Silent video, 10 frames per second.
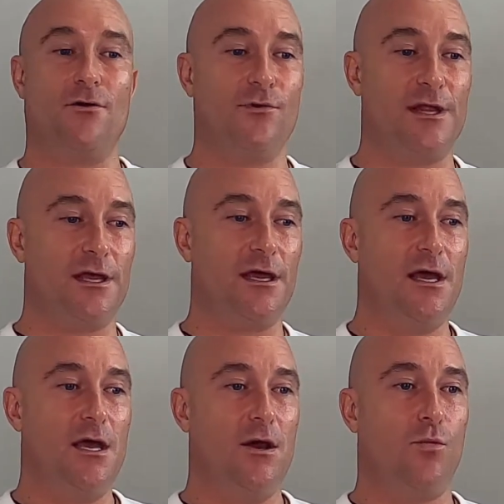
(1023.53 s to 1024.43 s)
I really
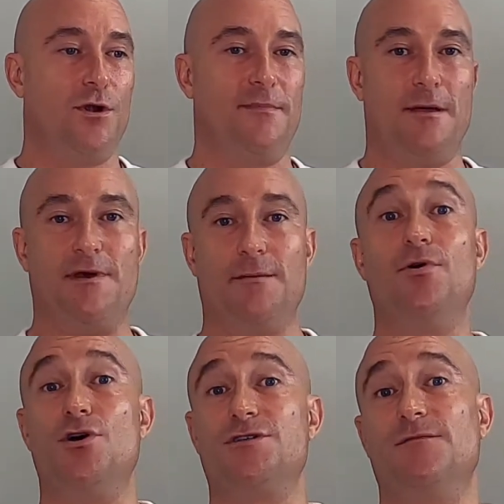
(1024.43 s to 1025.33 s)
want to be a better
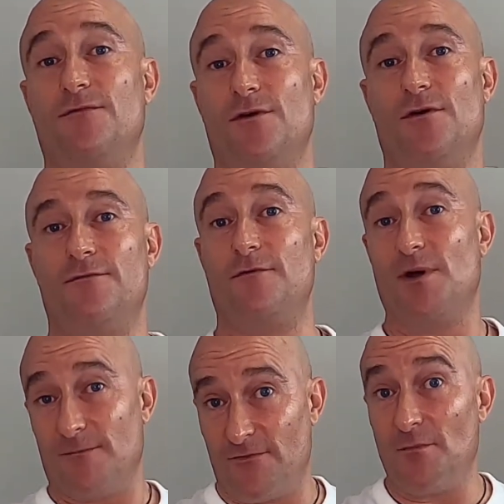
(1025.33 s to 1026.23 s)
person for
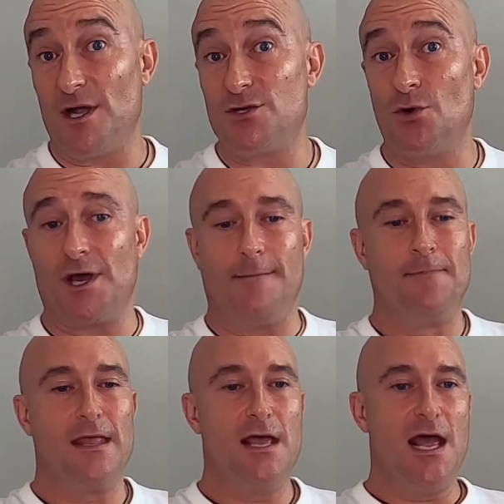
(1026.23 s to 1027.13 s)
my daughter."
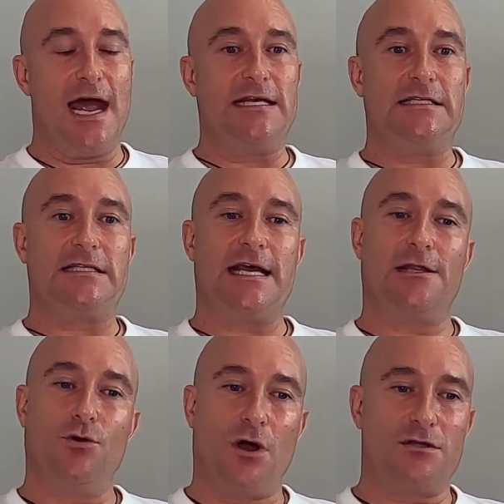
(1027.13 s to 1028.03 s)
And he said,
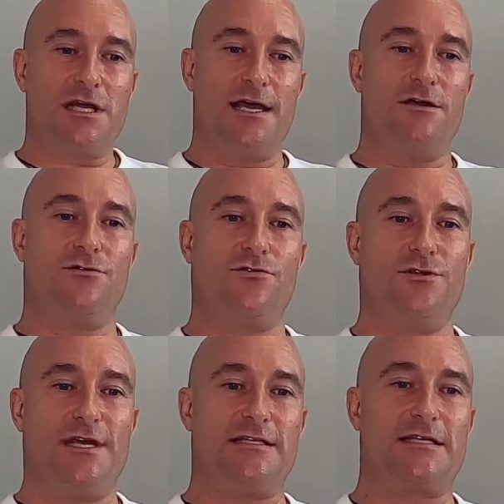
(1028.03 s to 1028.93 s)
"Look, I'll take you through
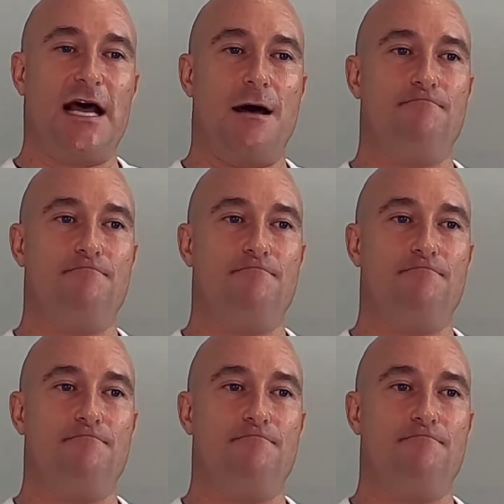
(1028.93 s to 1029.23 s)
this